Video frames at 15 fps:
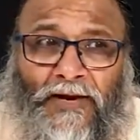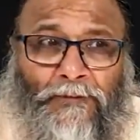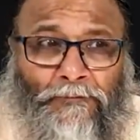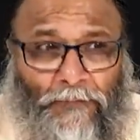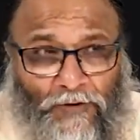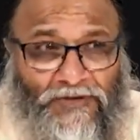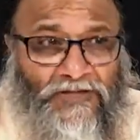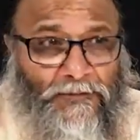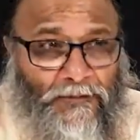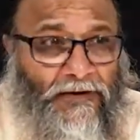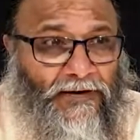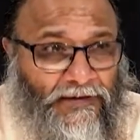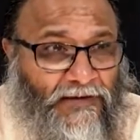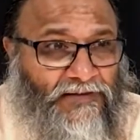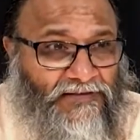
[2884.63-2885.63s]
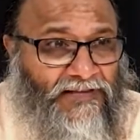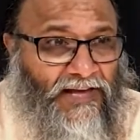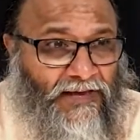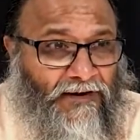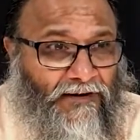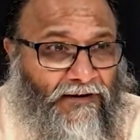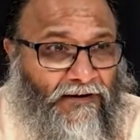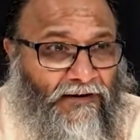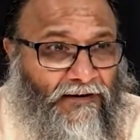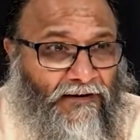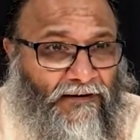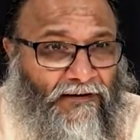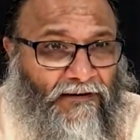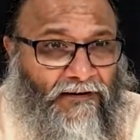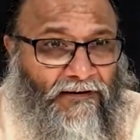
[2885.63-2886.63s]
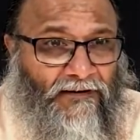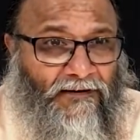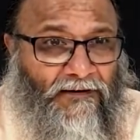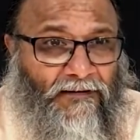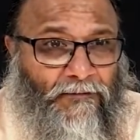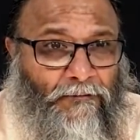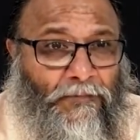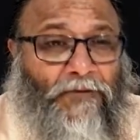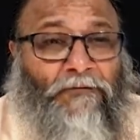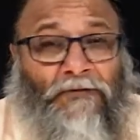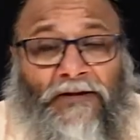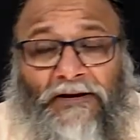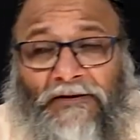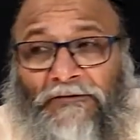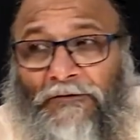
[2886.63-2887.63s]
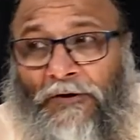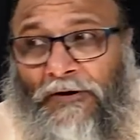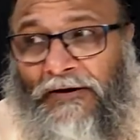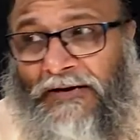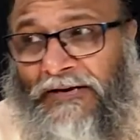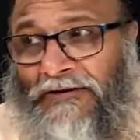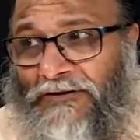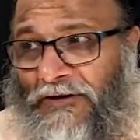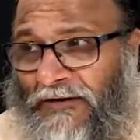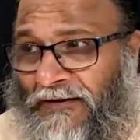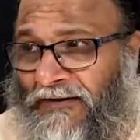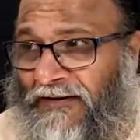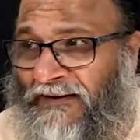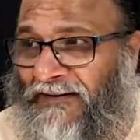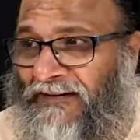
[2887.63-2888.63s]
That possibility is there. But where is your attention?